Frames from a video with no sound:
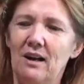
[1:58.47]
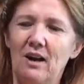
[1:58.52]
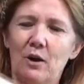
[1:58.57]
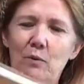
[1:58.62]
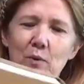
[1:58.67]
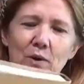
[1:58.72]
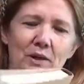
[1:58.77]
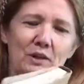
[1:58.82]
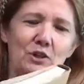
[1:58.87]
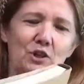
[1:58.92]
I
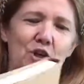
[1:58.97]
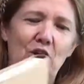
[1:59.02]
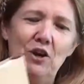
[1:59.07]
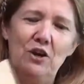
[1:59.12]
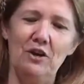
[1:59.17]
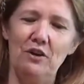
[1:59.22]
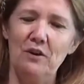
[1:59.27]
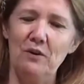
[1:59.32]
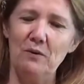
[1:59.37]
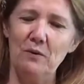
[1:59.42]
want to show
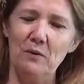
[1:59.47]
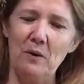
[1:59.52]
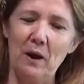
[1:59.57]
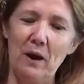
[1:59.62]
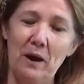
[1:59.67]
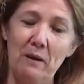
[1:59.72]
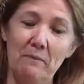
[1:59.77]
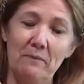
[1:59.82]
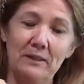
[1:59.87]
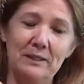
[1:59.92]
you
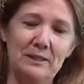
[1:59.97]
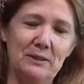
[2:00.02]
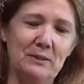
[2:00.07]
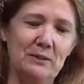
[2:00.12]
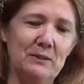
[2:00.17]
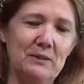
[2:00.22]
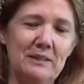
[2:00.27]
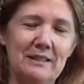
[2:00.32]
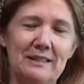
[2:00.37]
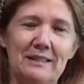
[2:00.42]

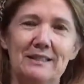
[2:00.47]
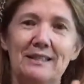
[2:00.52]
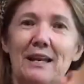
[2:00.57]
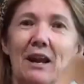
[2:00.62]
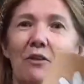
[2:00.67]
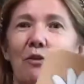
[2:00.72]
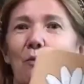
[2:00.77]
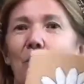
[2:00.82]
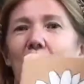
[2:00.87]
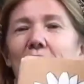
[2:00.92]
this is
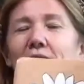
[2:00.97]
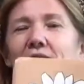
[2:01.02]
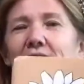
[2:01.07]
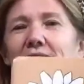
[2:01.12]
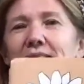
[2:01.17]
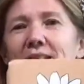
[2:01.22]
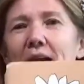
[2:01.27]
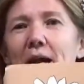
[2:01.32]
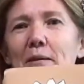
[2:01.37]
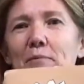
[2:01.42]
another one of the
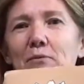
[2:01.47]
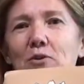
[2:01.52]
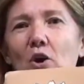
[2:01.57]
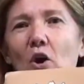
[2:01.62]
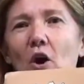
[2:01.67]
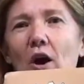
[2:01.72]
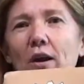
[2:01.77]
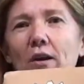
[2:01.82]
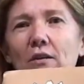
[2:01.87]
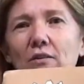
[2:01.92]
same
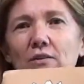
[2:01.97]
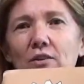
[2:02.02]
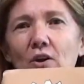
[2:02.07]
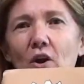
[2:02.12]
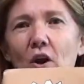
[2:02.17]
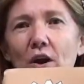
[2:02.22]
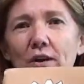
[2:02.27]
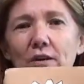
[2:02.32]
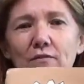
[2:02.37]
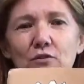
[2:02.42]
kind
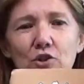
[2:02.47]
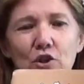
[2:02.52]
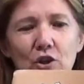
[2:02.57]
of